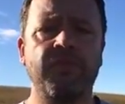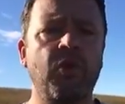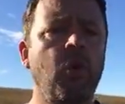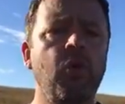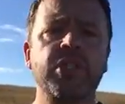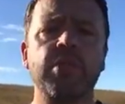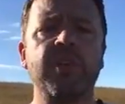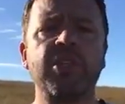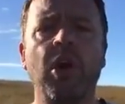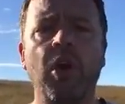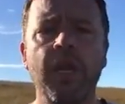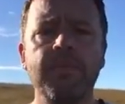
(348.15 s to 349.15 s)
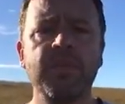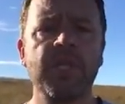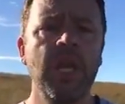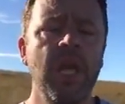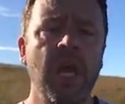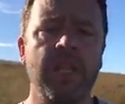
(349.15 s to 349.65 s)
Of course there are
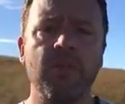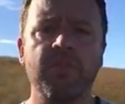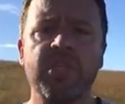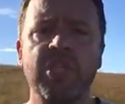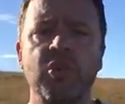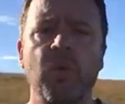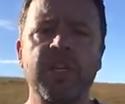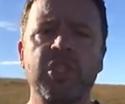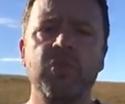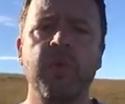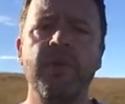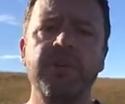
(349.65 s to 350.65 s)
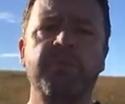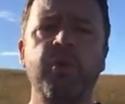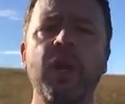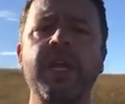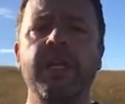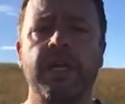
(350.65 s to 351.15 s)
times and there are situations where it's
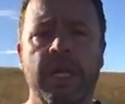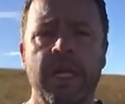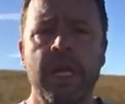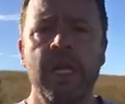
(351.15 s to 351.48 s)
brilliant